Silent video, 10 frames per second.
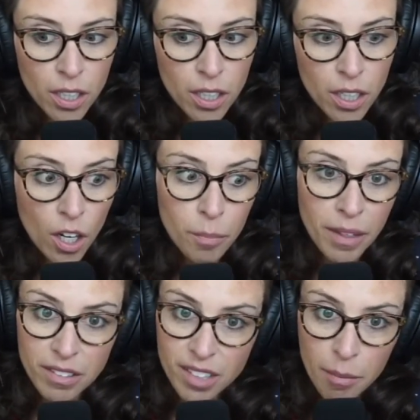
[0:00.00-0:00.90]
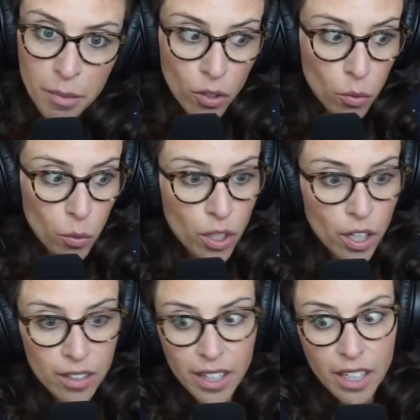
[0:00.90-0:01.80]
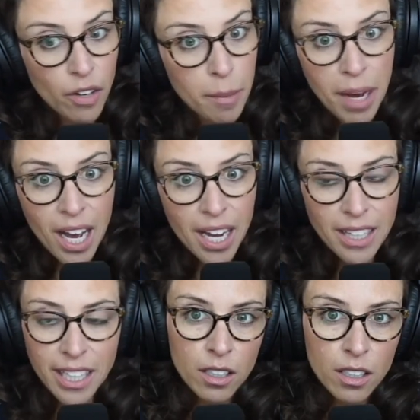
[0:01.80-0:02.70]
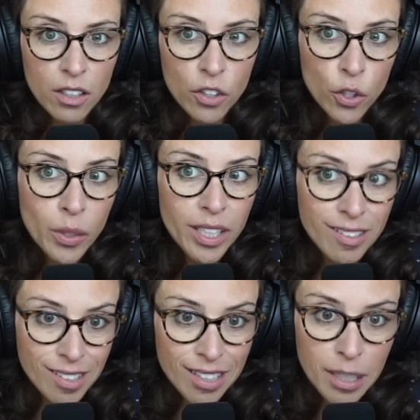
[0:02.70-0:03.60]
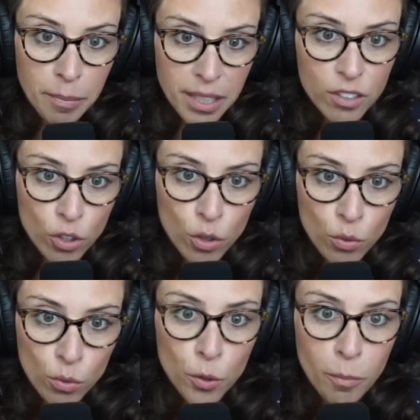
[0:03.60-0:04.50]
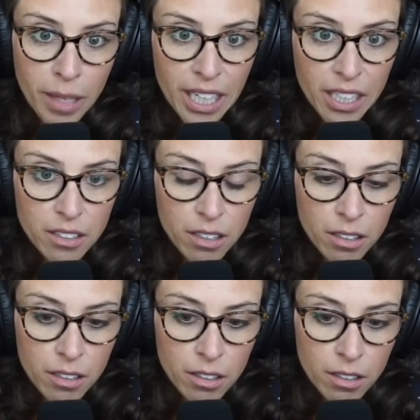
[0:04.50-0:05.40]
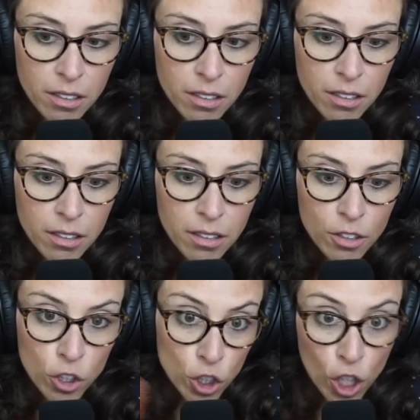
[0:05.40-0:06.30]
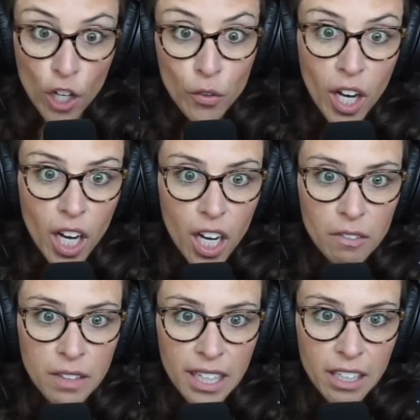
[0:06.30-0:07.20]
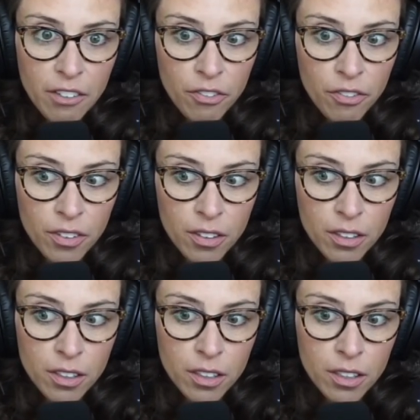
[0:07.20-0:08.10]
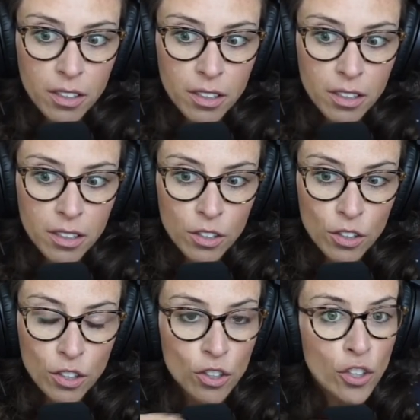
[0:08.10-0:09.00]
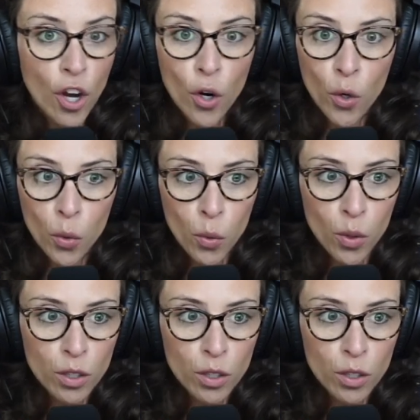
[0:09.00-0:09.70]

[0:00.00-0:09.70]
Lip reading: oh, now it's time to go to work and like, okay, bye. Like you can slip into the roommate genre of life so